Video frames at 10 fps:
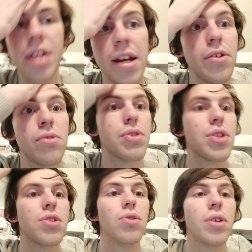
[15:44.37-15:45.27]
Daniel
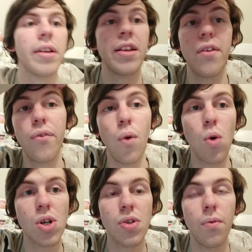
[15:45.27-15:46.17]
stood in his
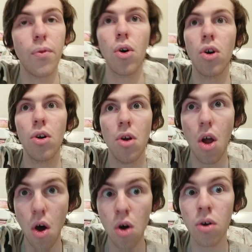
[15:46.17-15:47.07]
fort for a
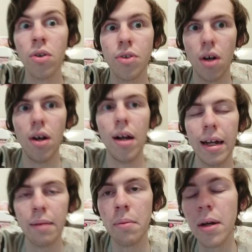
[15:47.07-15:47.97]
long
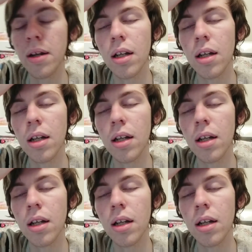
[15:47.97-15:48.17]
time,